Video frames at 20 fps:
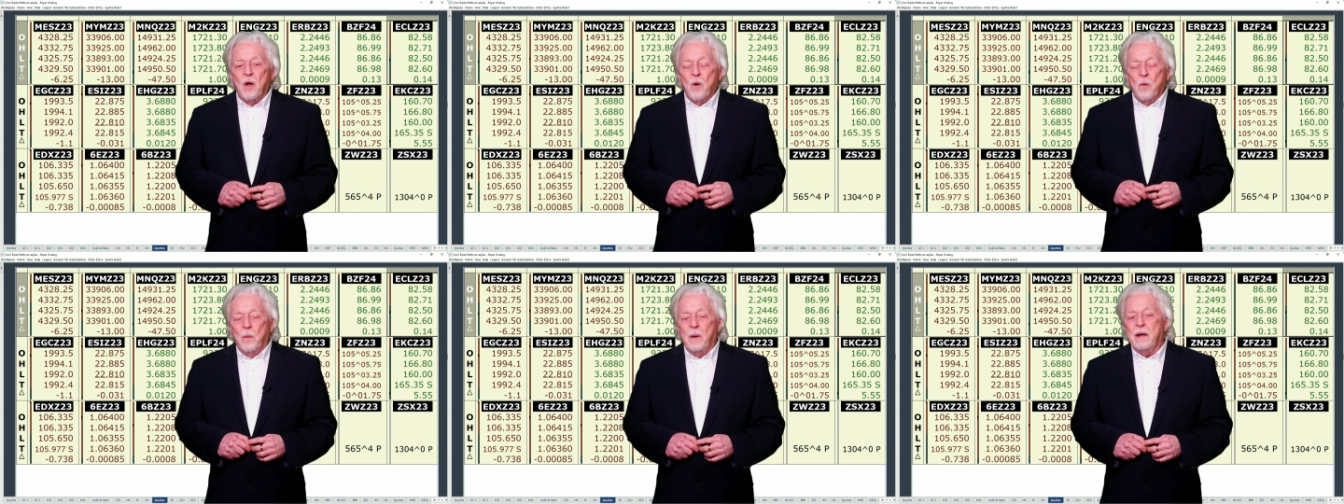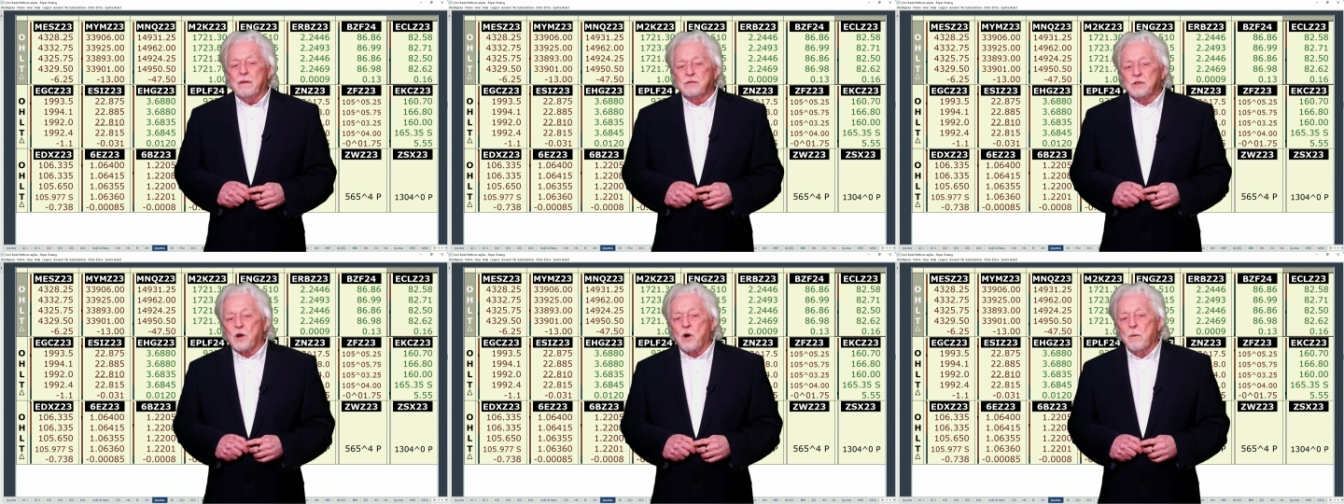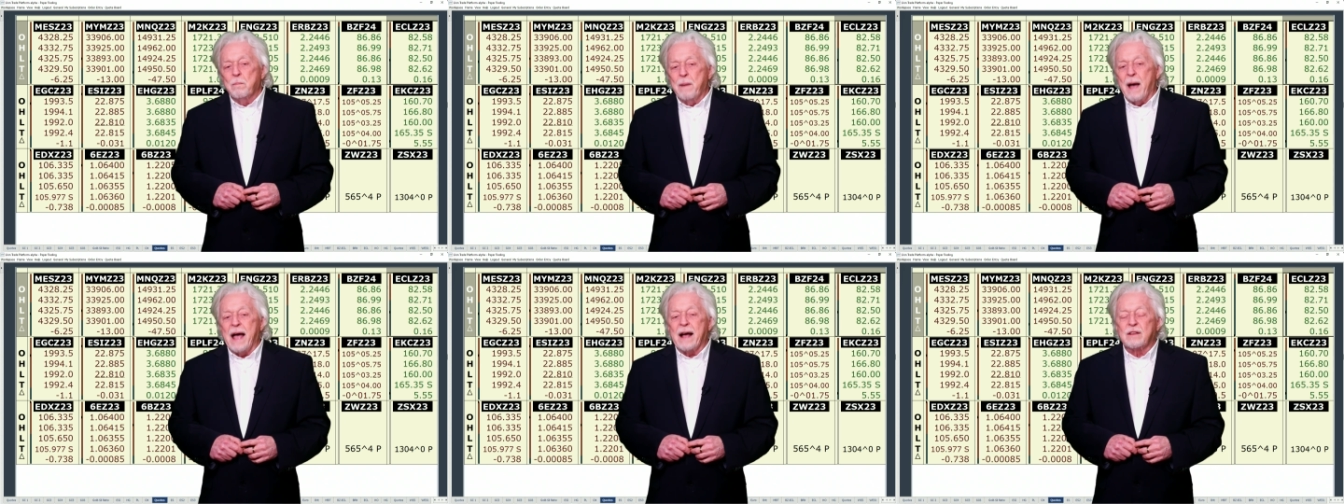We have to go
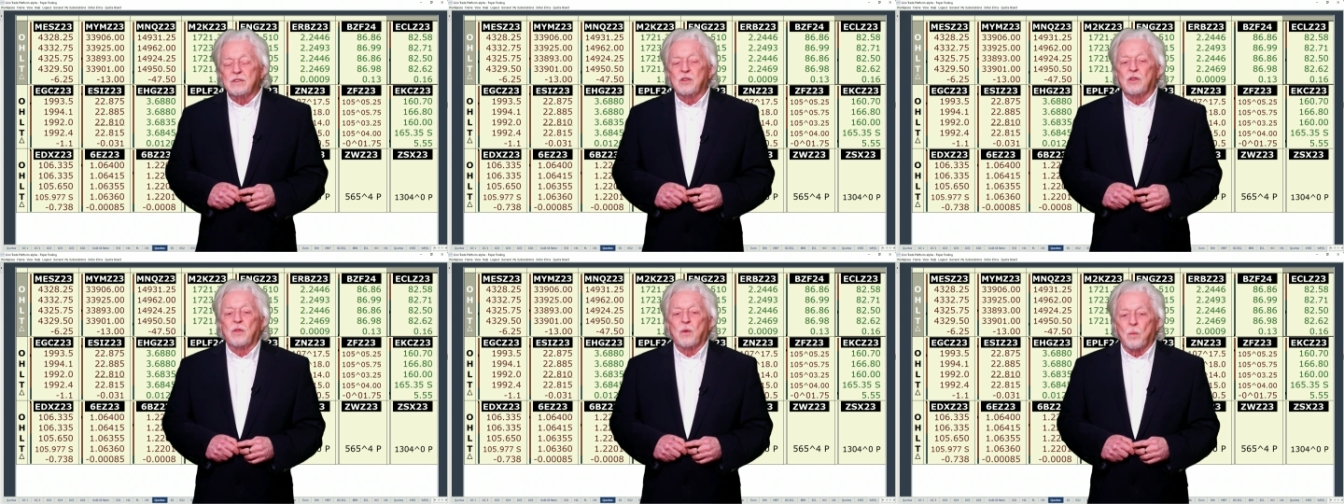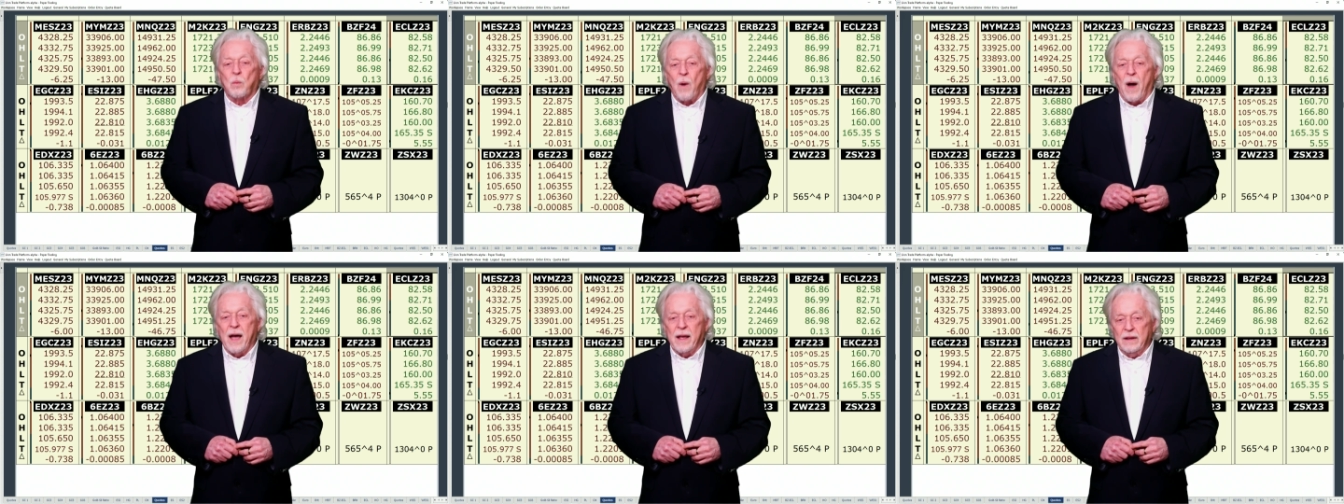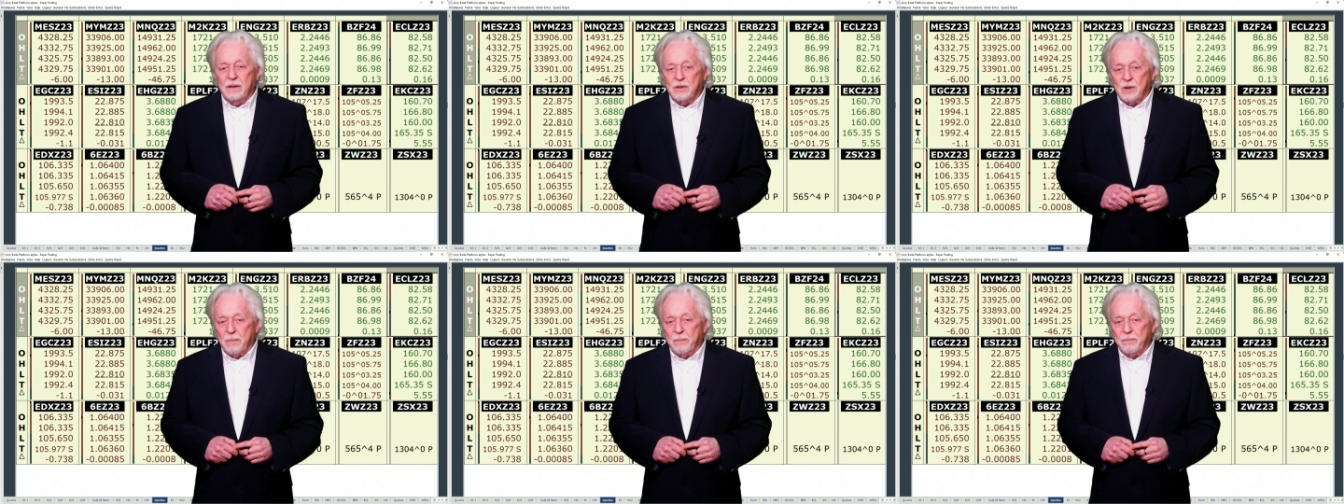back to the
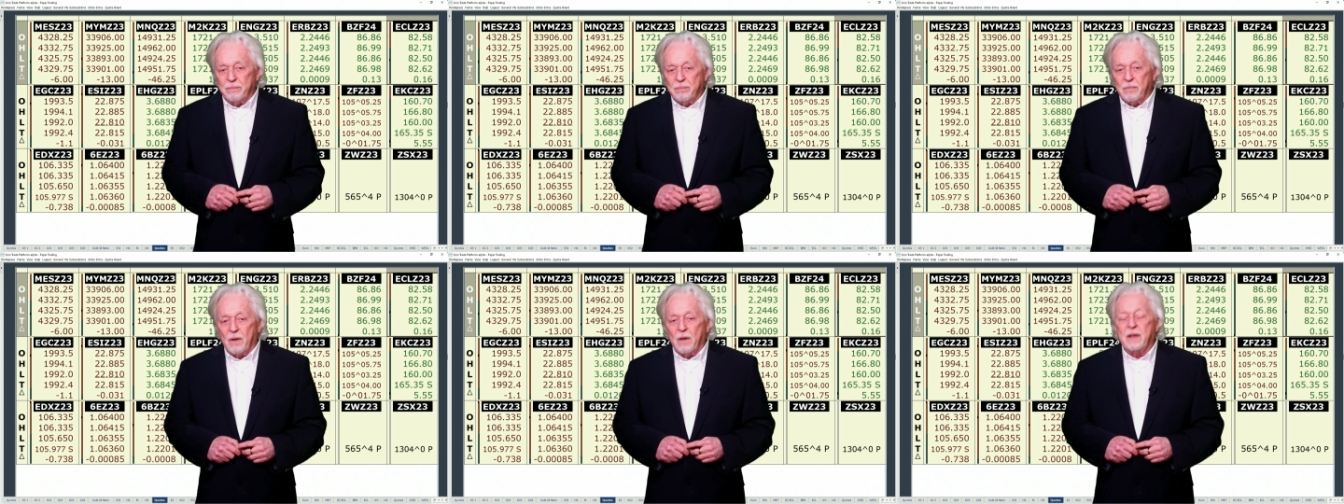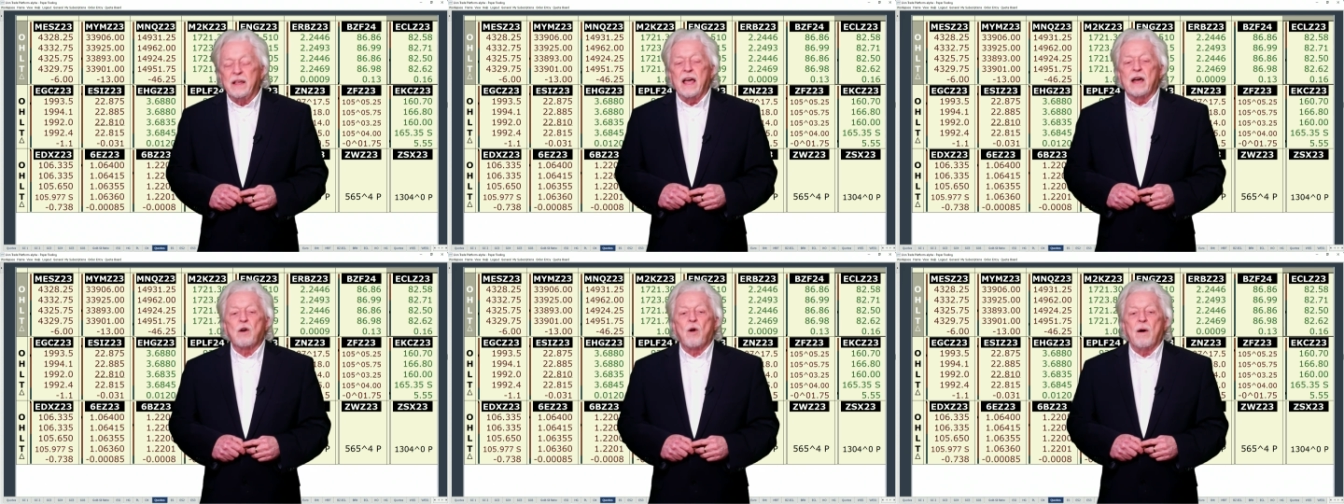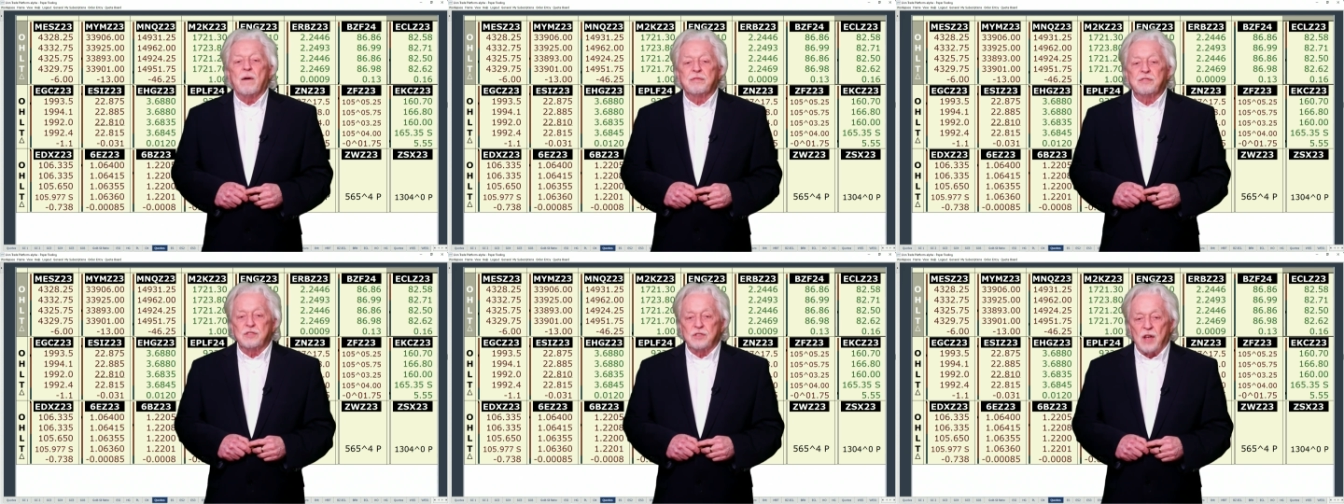right, get
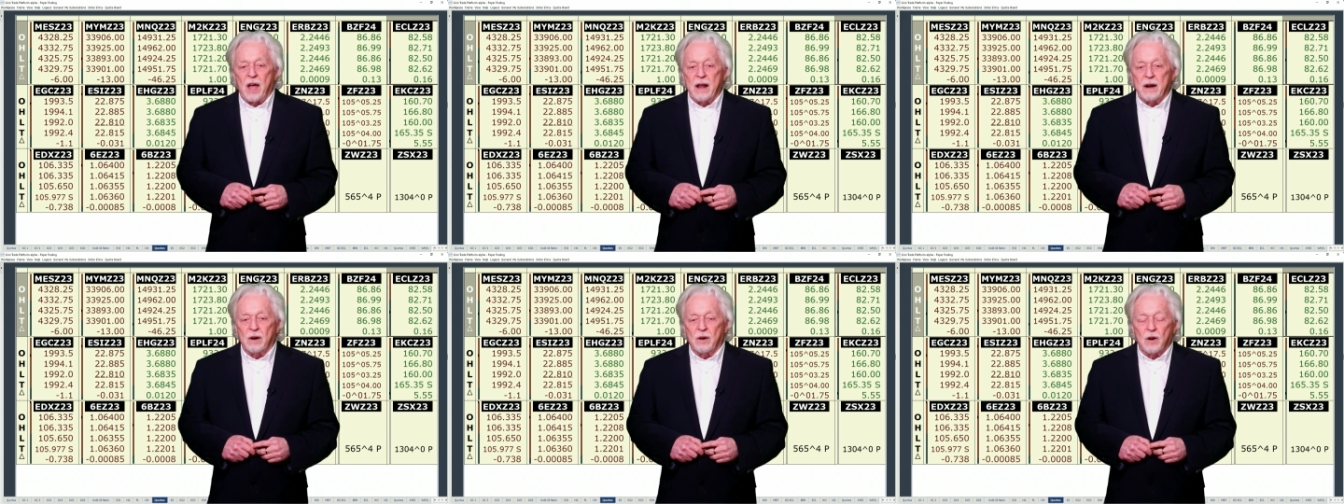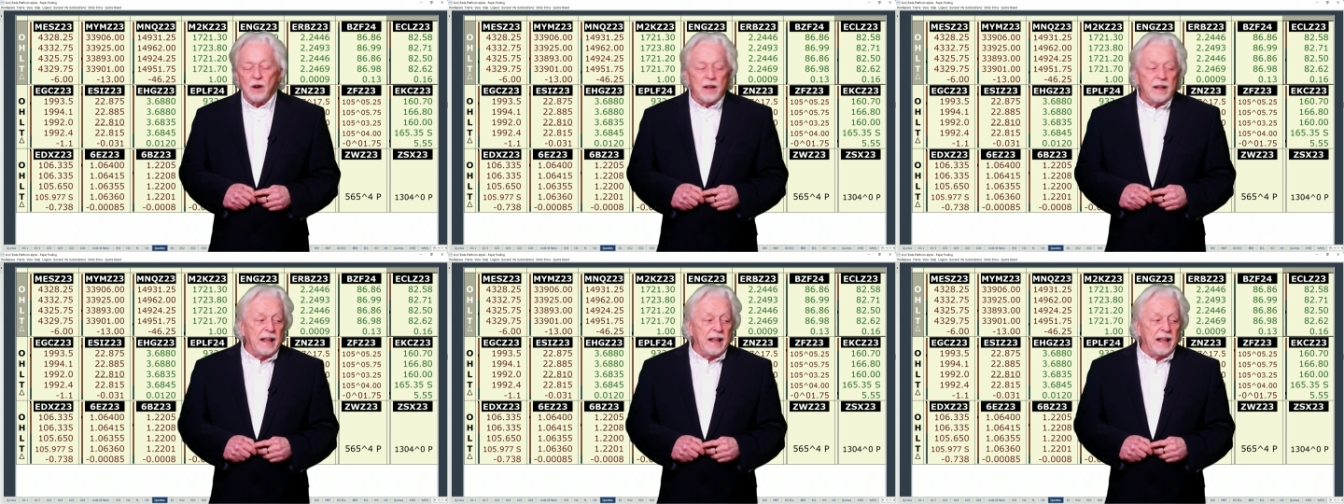off center,